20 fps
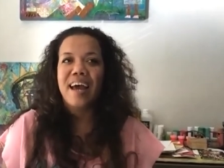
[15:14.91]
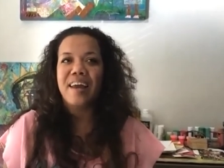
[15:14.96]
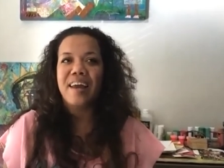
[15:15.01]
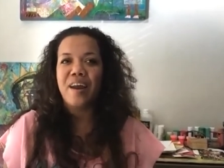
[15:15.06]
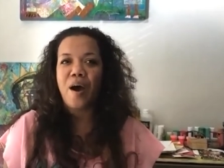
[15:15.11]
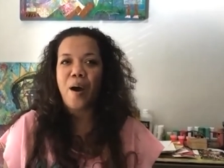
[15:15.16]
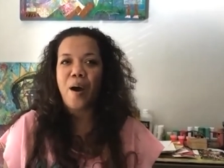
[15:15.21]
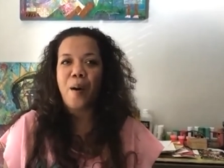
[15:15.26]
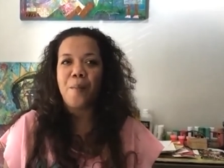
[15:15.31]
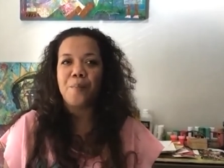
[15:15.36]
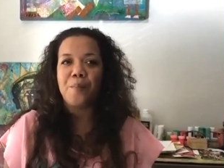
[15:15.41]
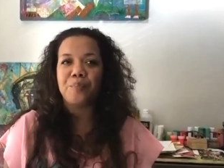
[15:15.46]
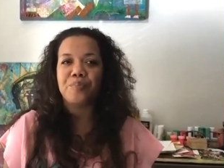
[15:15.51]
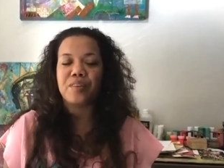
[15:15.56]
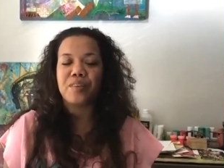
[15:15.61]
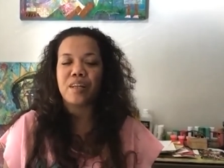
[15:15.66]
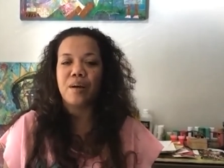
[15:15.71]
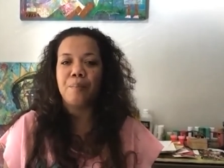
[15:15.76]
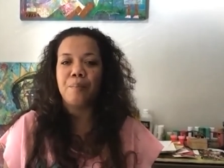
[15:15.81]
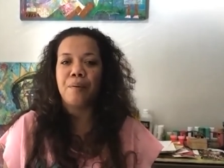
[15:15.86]
And
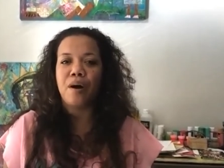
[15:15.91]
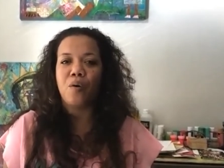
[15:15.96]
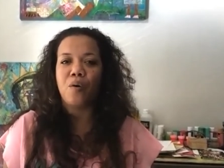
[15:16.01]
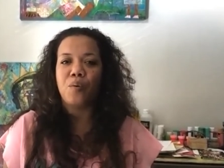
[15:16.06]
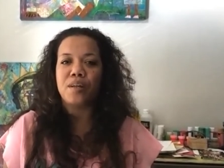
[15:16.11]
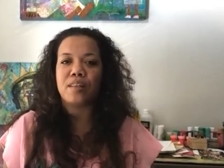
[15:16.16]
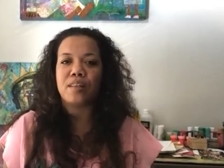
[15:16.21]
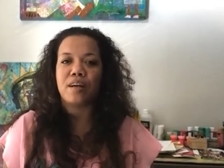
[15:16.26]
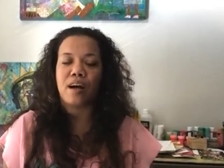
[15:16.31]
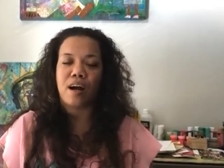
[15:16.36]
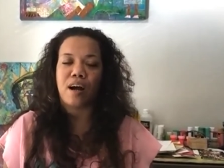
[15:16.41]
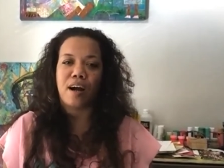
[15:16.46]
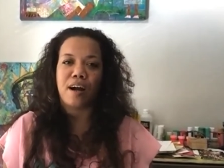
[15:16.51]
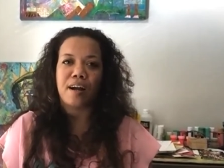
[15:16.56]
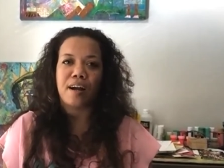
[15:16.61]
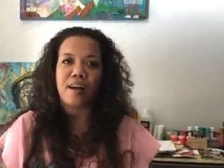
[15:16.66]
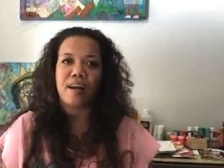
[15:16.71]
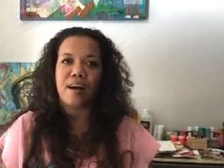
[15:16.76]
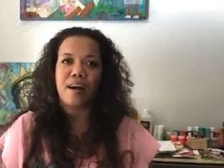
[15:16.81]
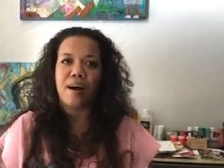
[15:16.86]
but with
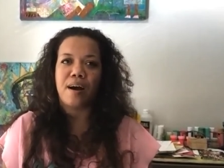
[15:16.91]
art,